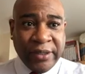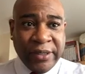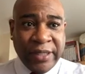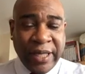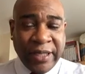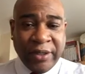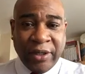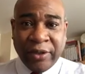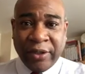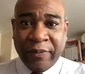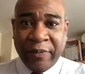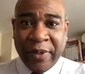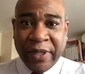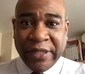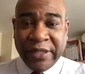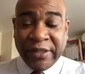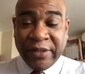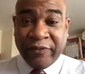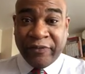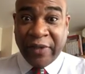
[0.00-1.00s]
yeah, not the
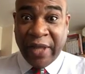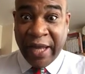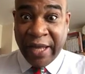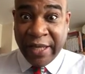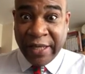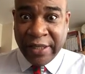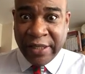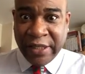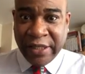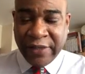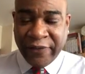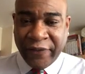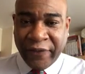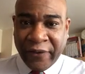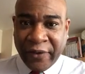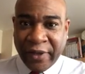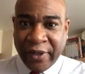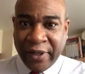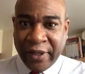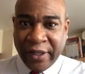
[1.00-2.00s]
best of days
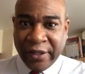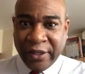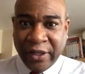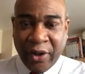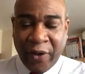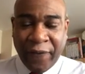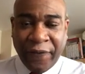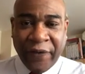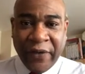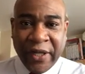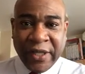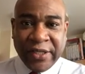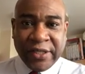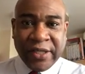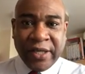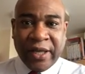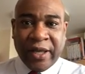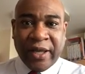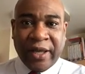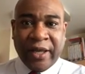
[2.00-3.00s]
for in the
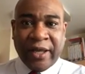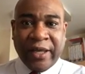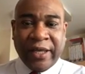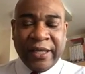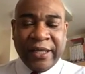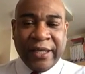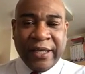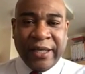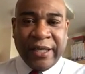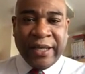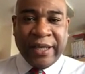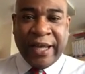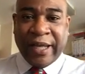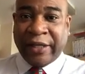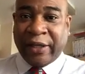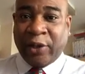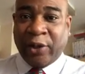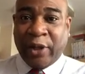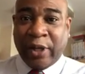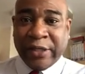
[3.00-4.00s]
office. I
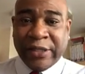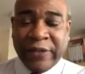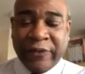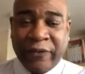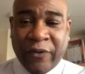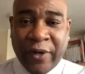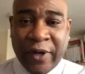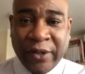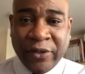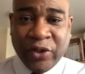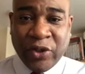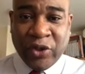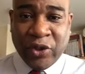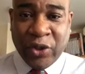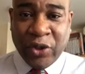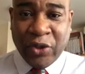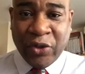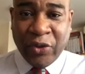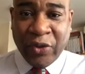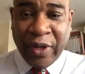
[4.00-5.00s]
had a lot of work to
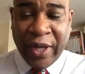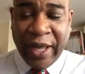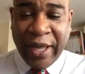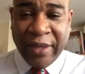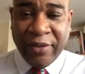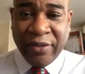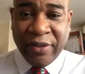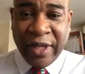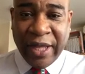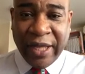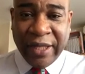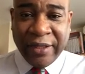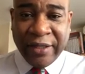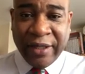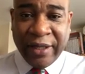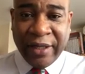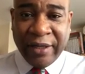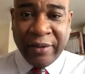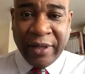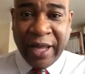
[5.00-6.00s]
do, and then
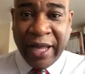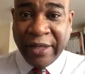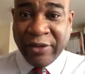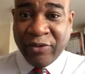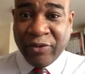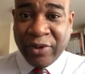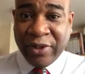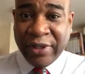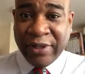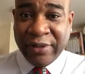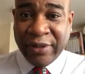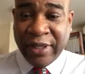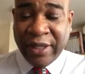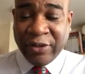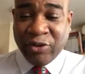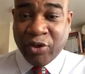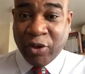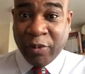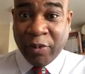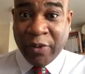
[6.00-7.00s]
I
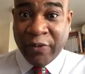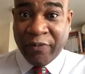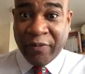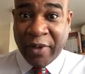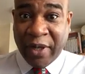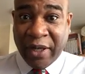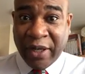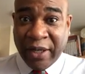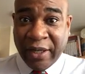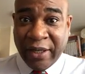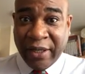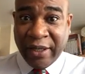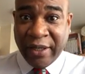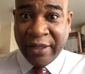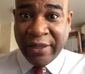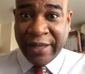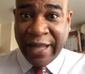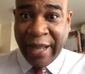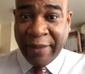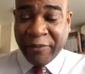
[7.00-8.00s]
had trouble with my
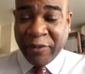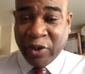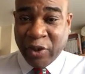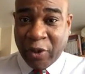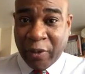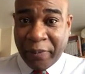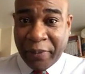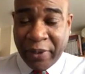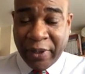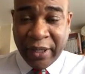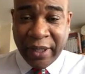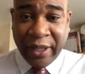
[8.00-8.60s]
laptop.